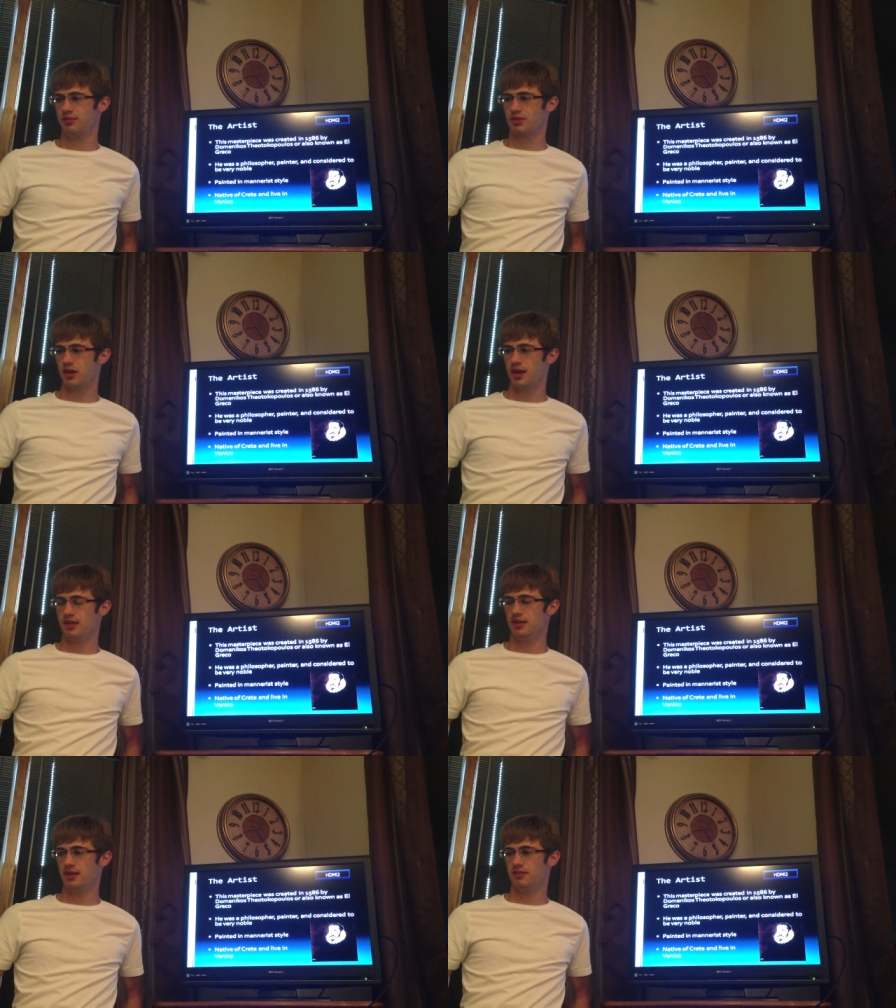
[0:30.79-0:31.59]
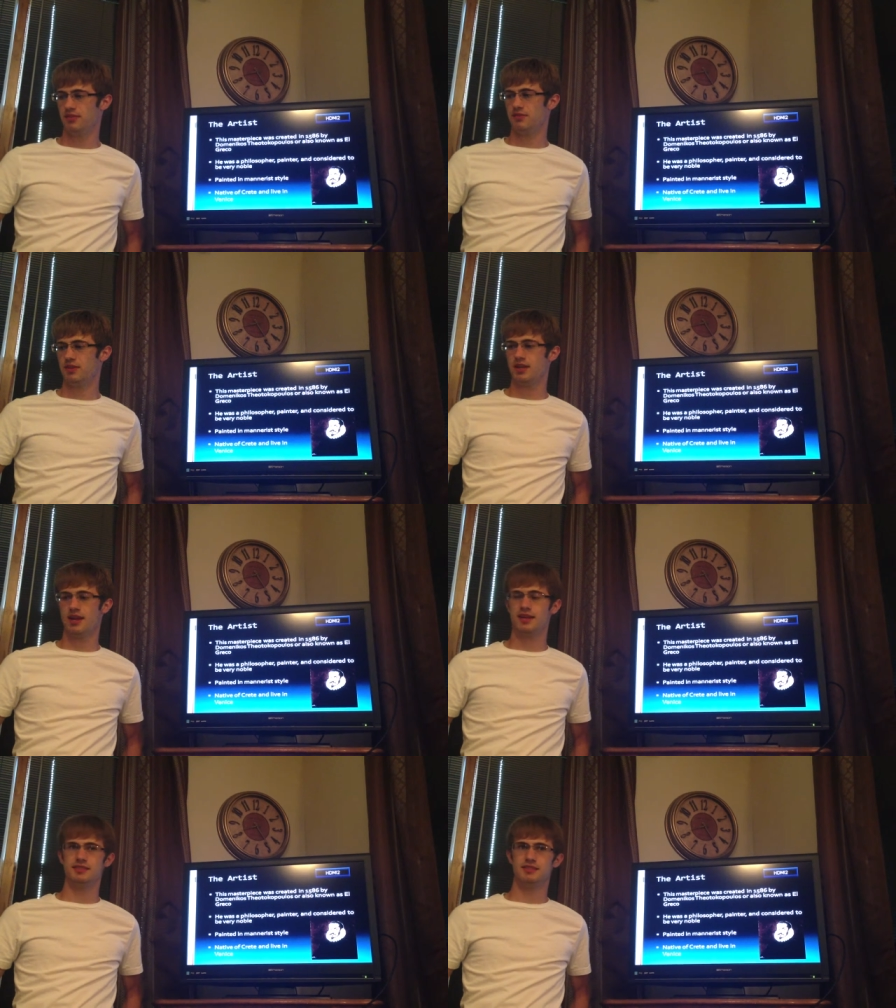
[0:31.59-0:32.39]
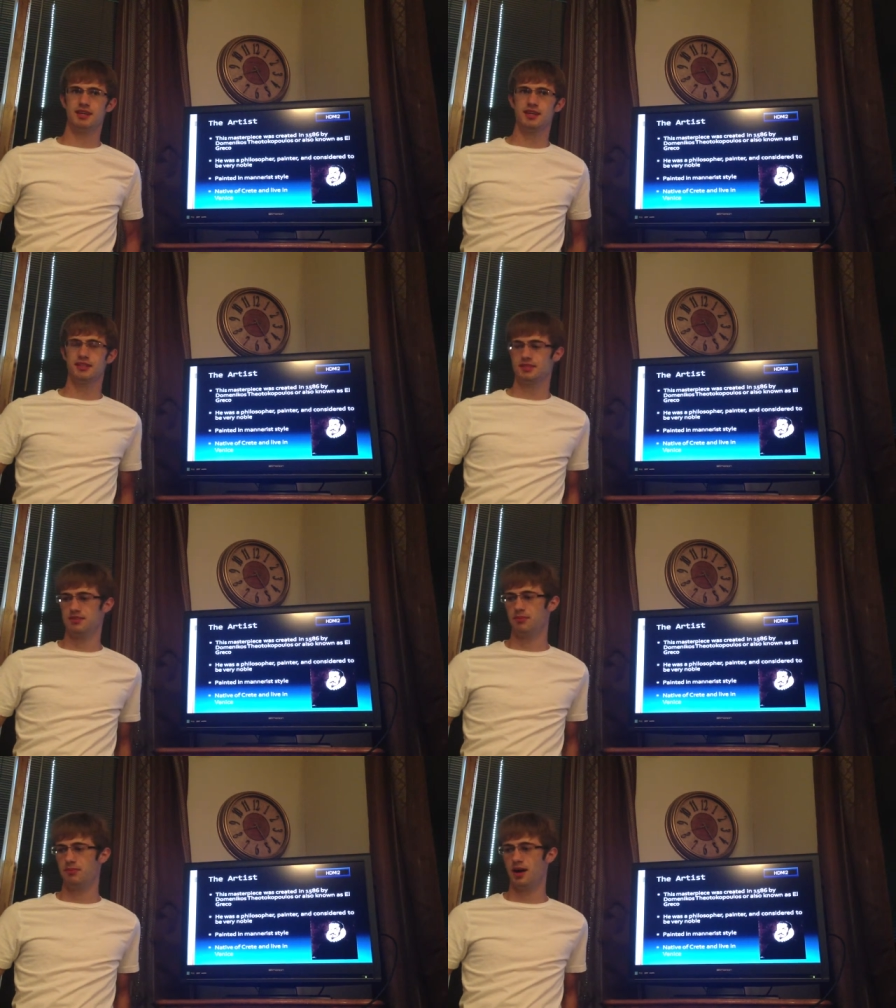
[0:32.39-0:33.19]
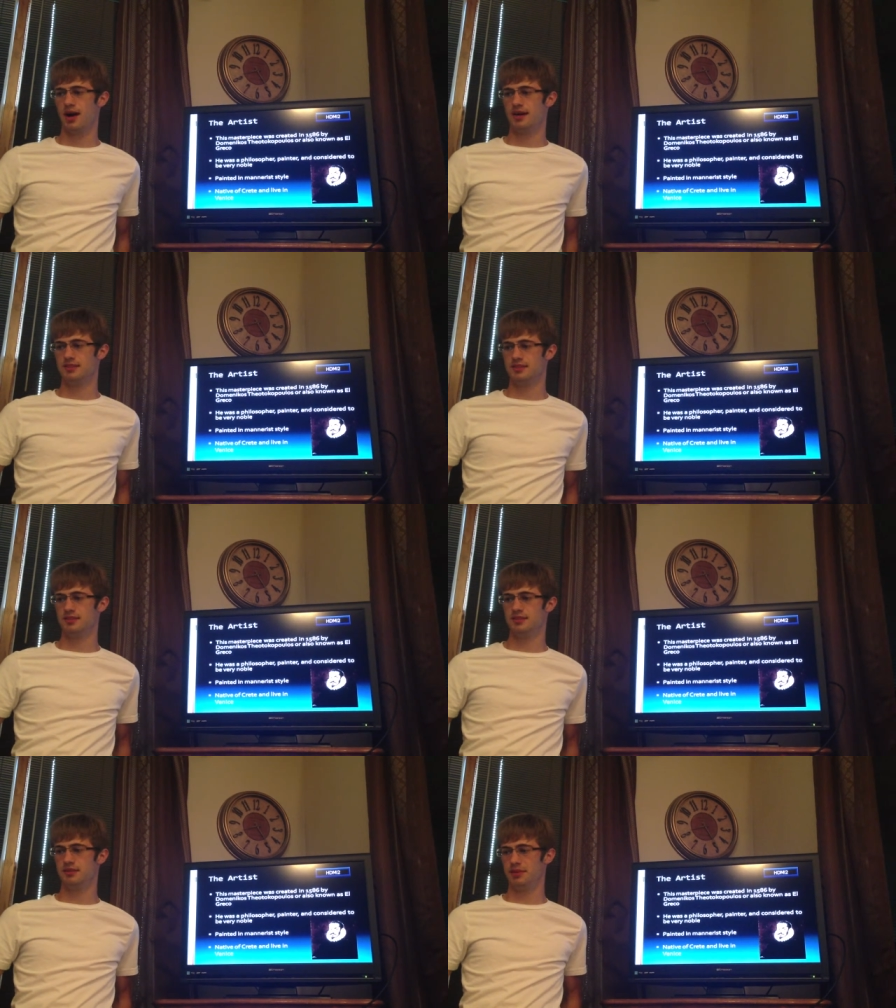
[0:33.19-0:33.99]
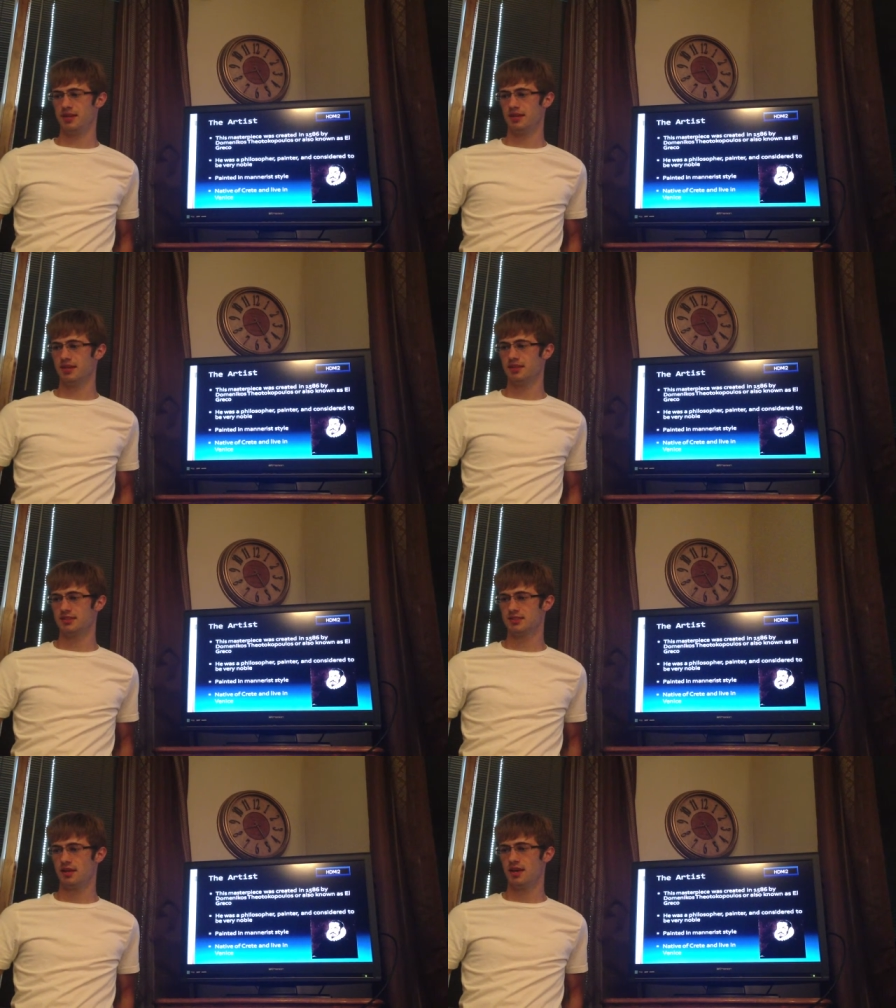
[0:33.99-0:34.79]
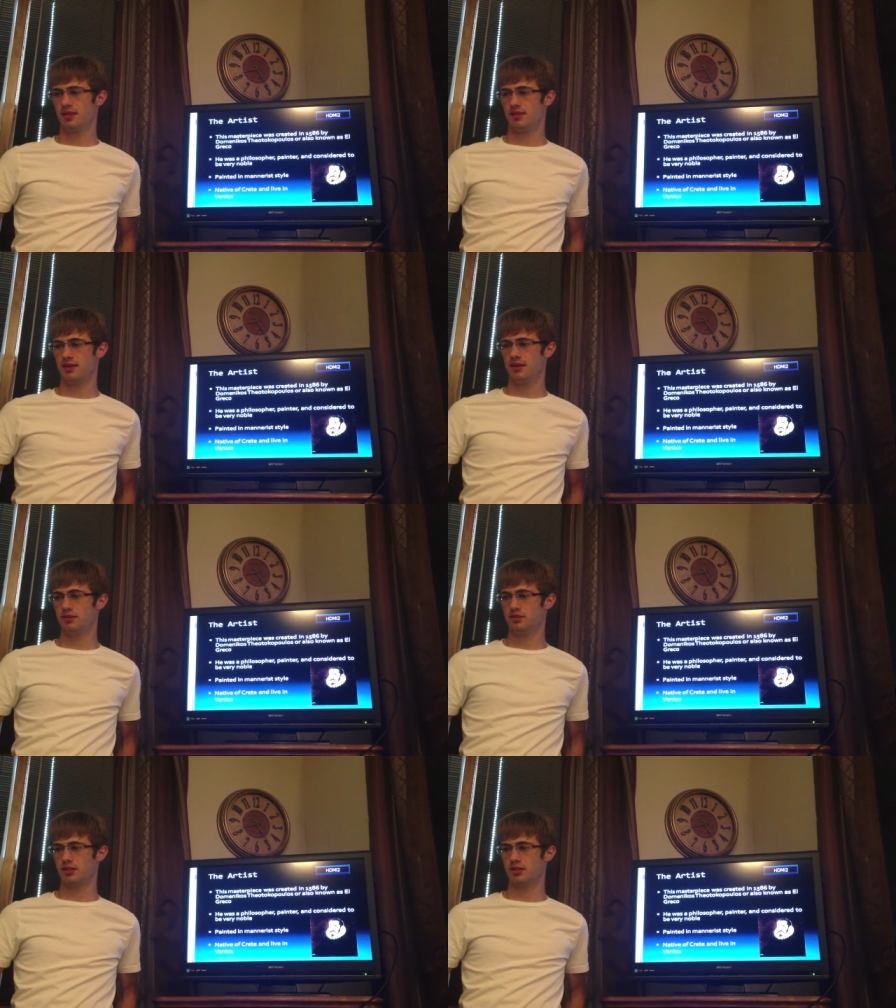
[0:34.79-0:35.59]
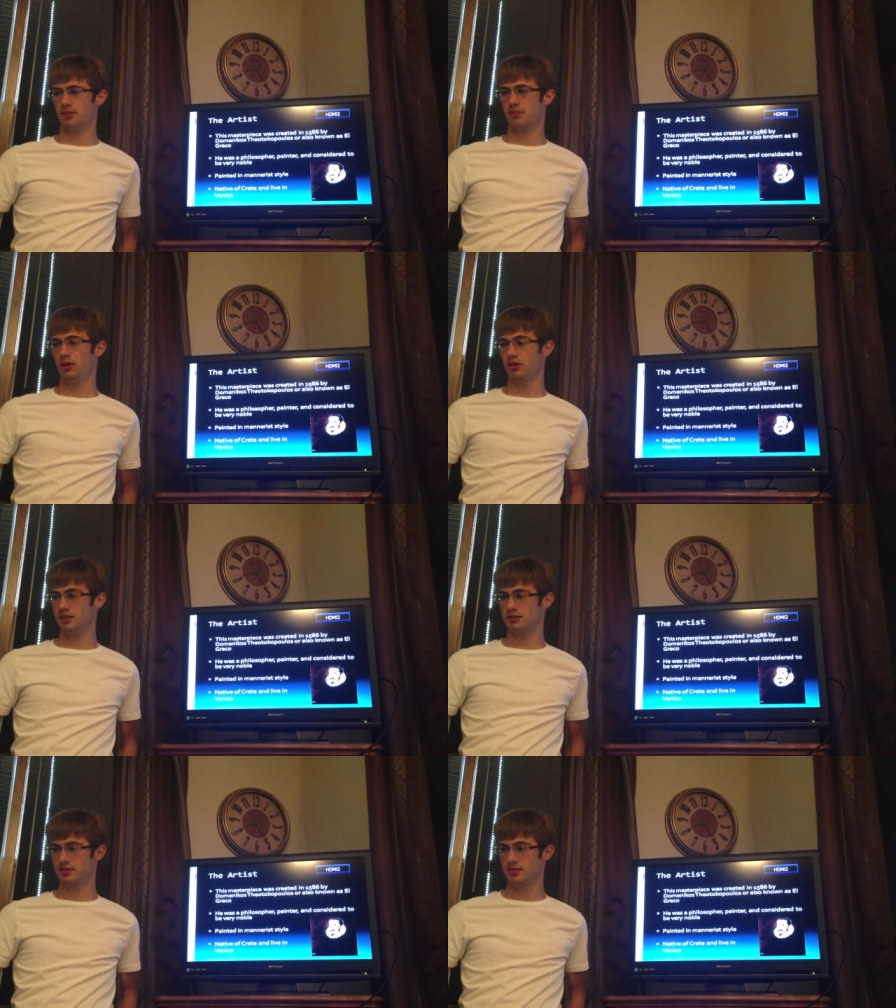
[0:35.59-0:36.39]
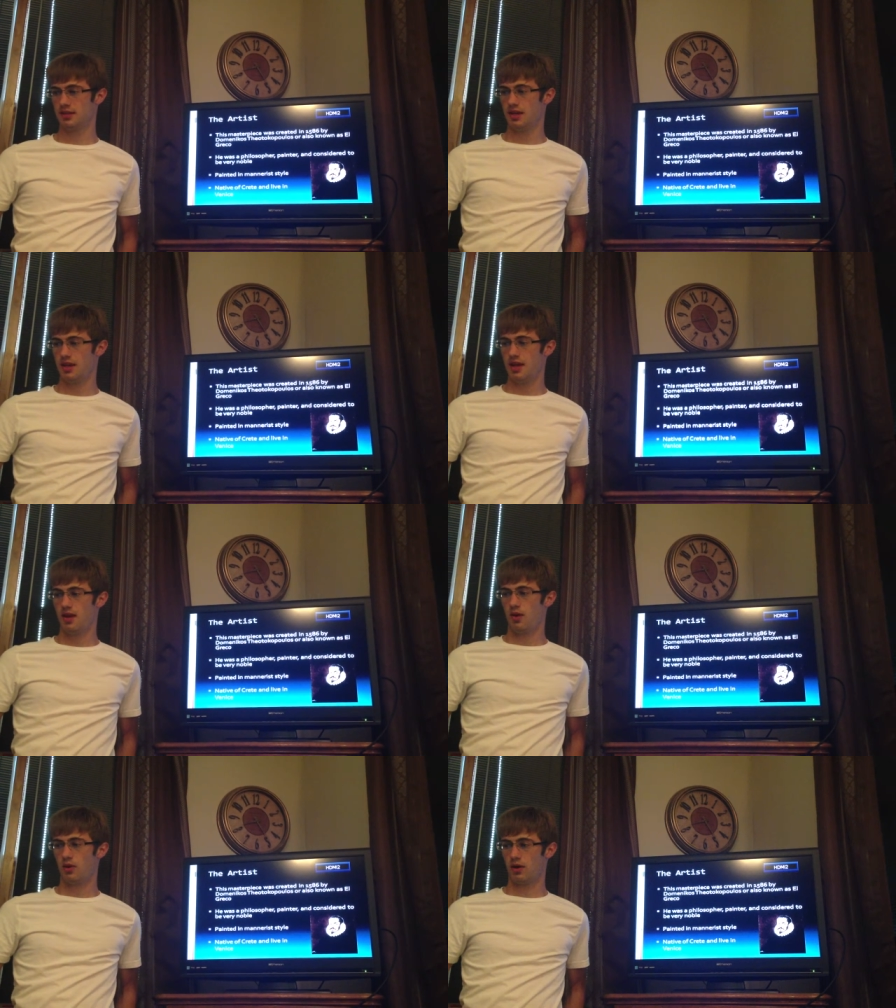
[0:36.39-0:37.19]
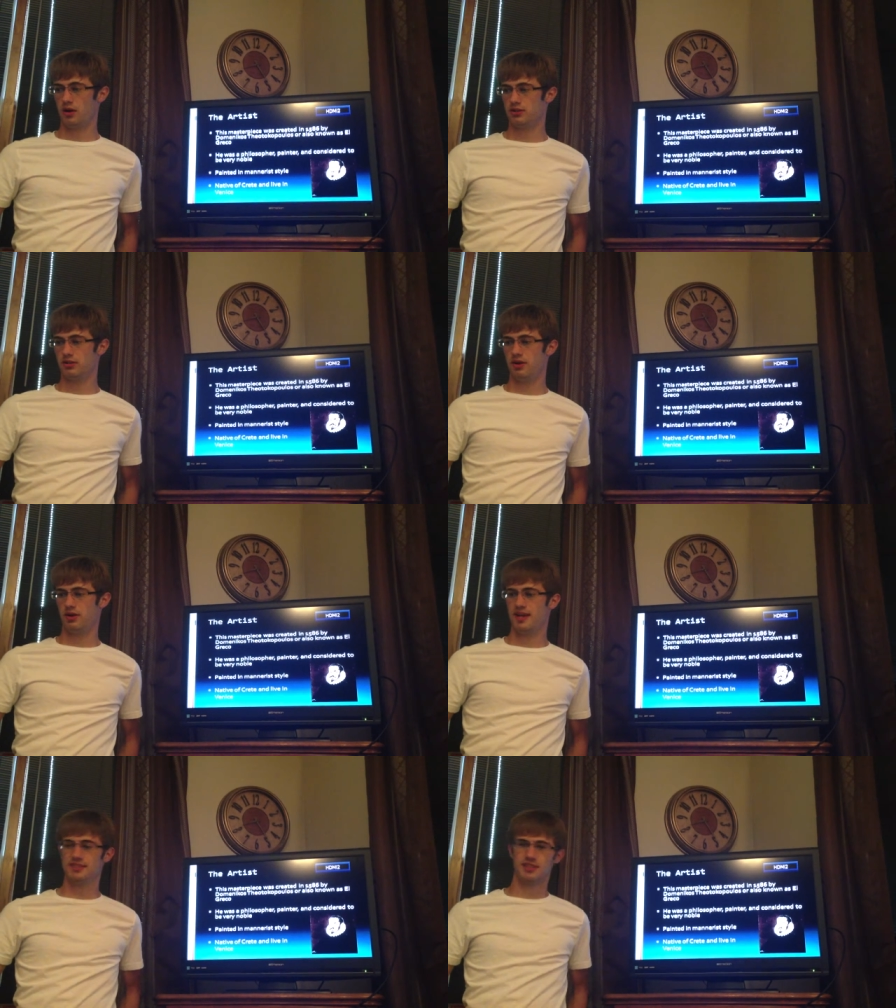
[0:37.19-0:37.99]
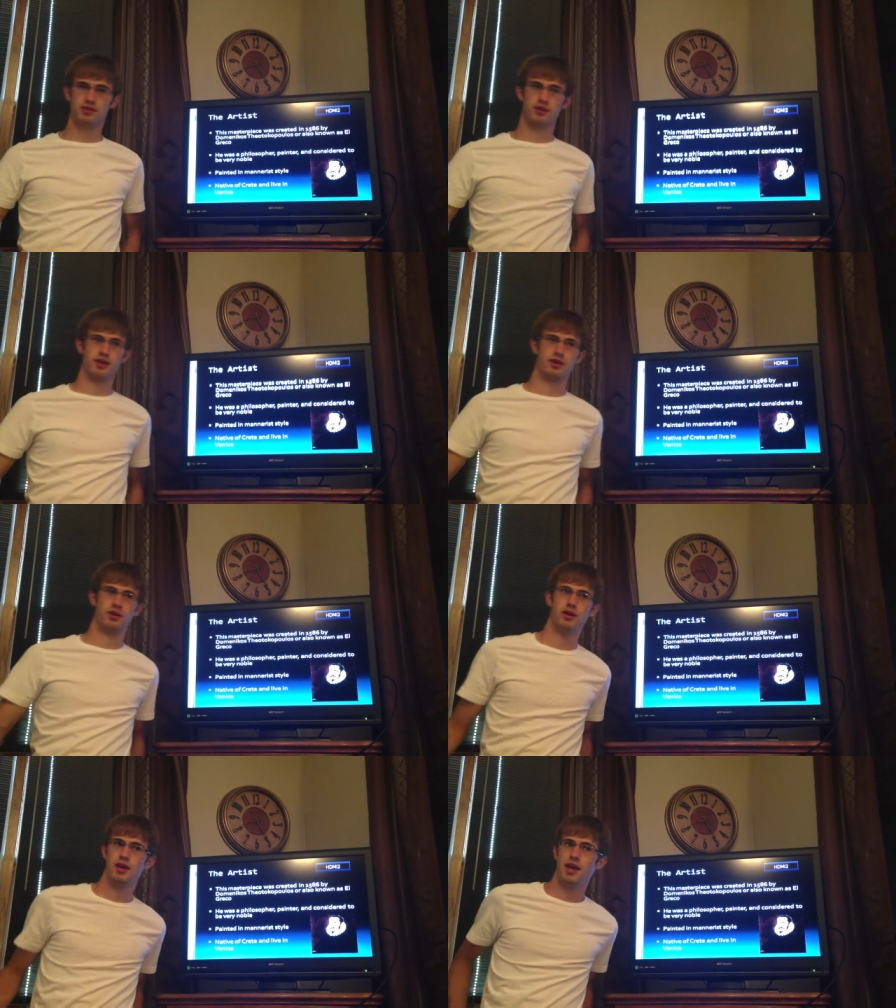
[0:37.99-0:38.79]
created in 1586 by Dominicus Theotocopoulos, or also known as El Greco.